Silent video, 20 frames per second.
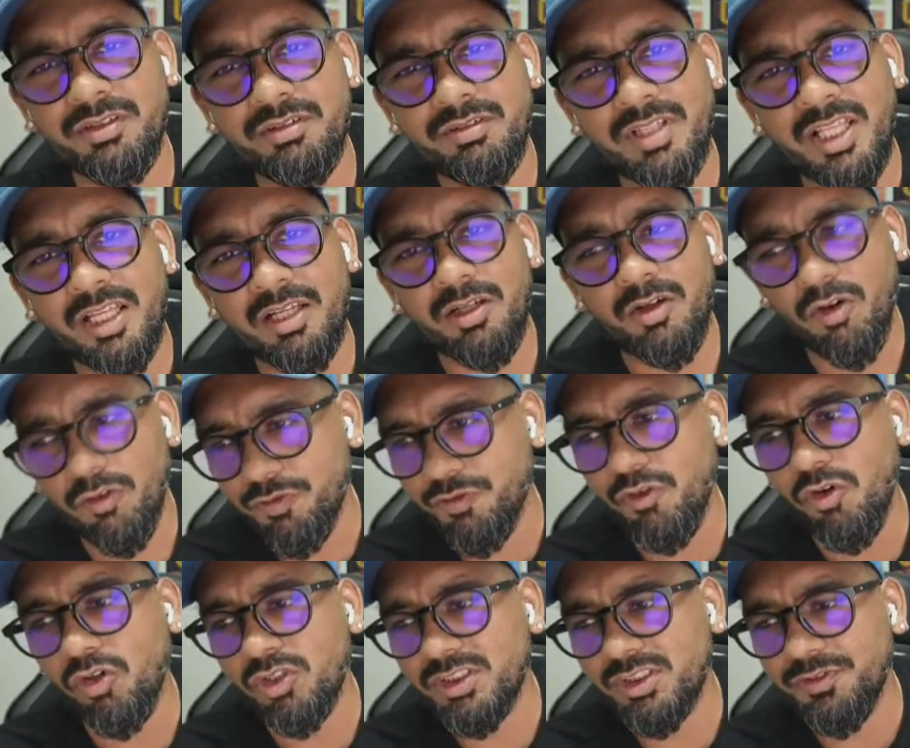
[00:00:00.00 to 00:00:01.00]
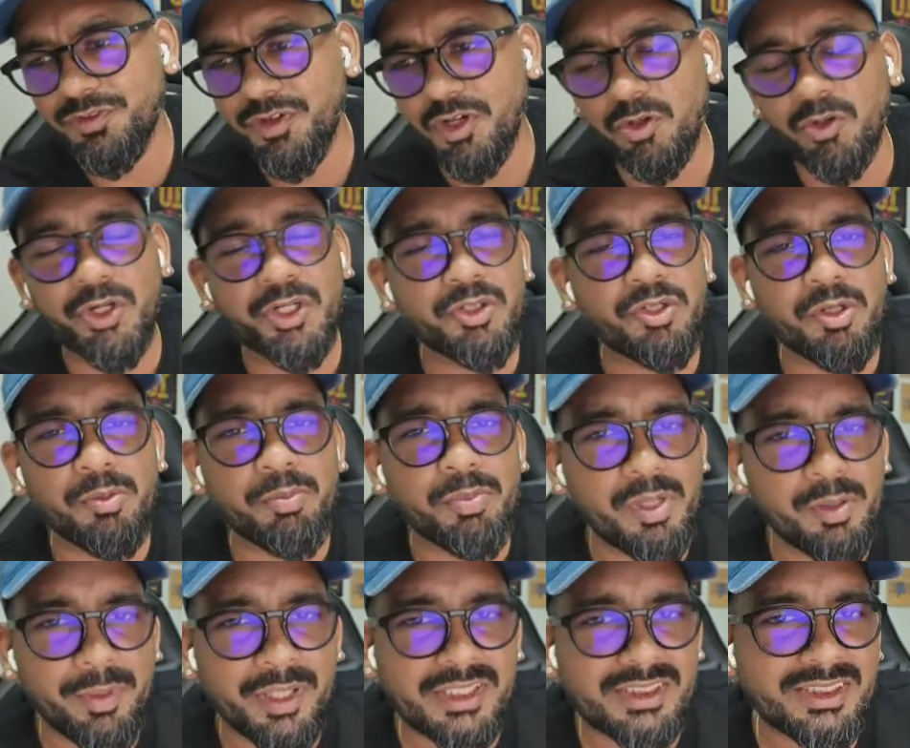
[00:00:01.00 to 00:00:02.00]
Like, of course, if you're going to
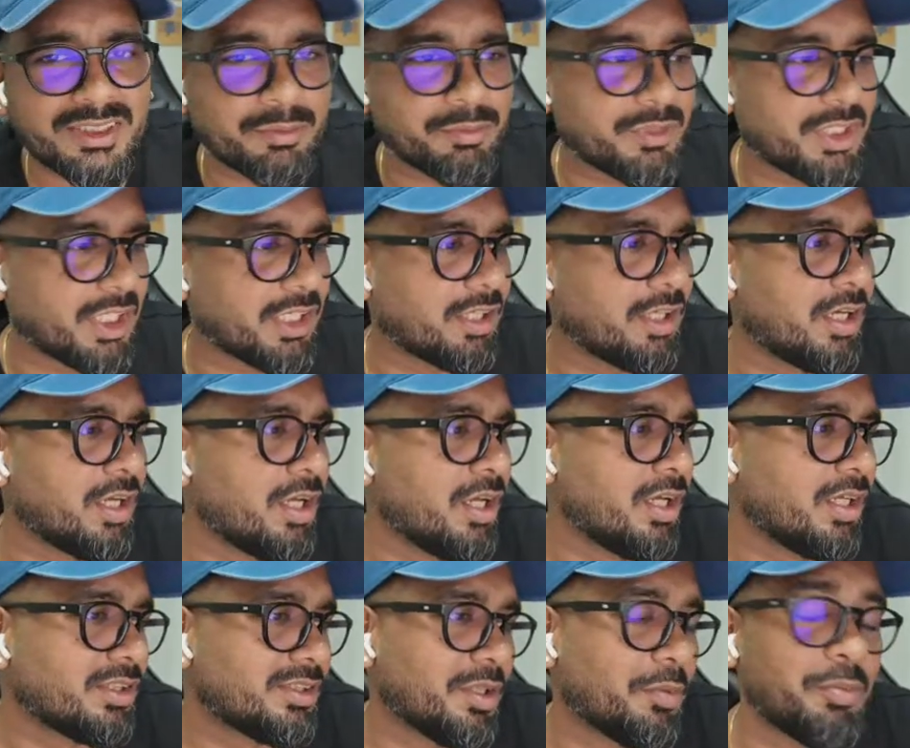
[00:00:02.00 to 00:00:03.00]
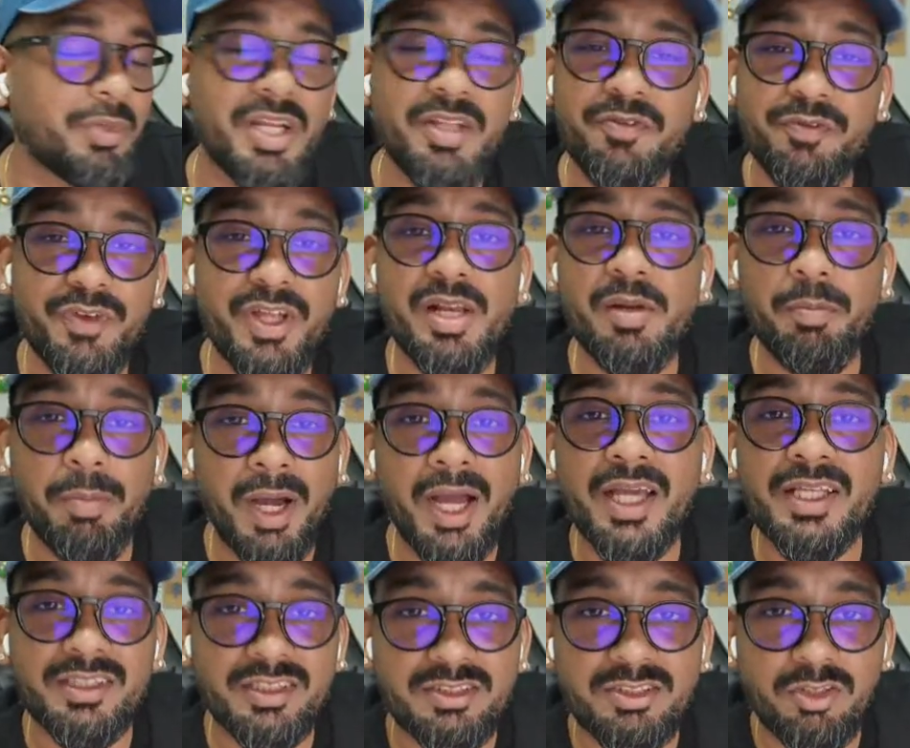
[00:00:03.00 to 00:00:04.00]
implement something, somebody will
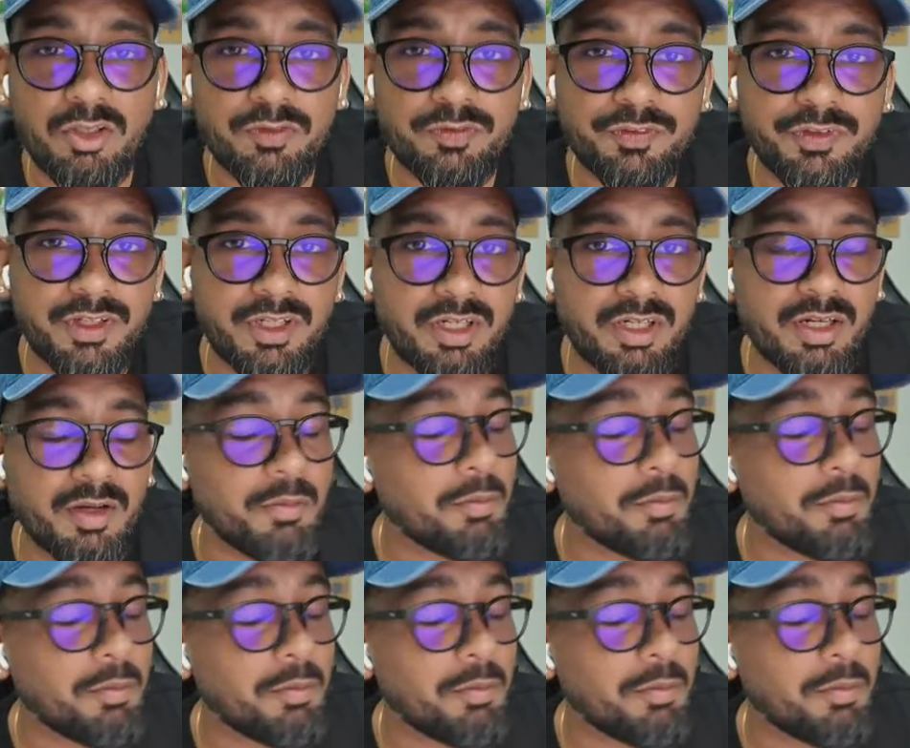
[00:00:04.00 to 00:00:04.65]
buy the software.